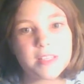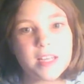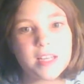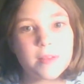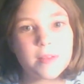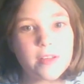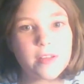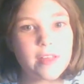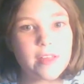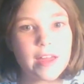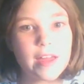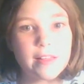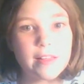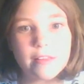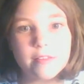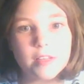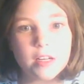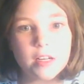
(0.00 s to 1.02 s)
down below that I
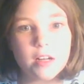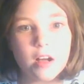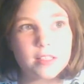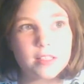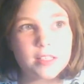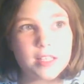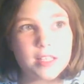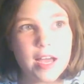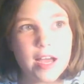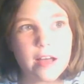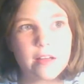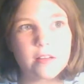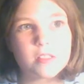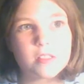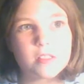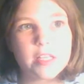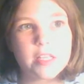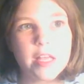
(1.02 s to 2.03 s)
lived in a haunted
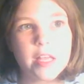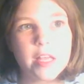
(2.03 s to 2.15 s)
house.